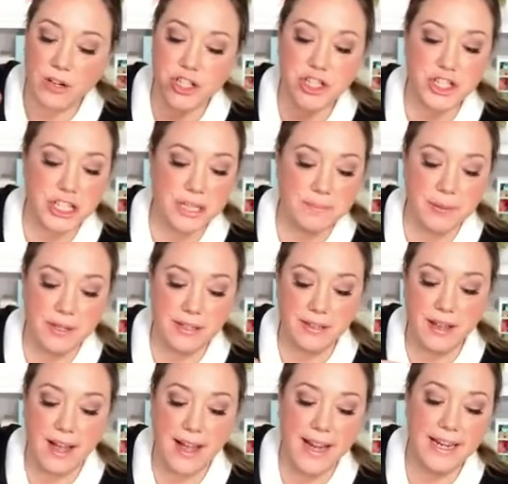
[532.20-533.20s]
she put a
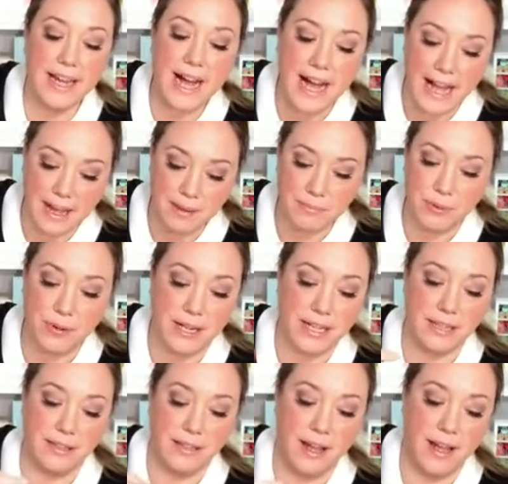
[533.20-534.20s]
line, I'm putting
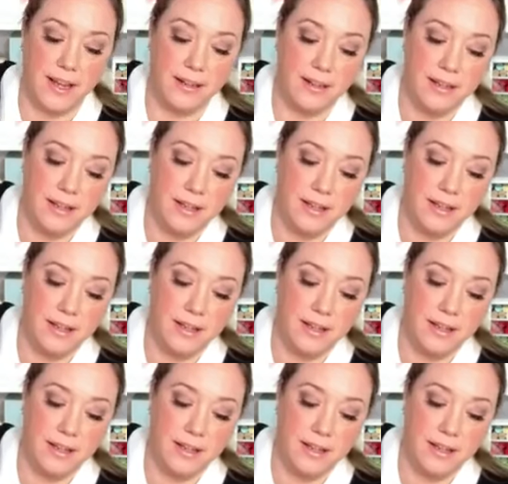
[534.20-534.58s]
a line.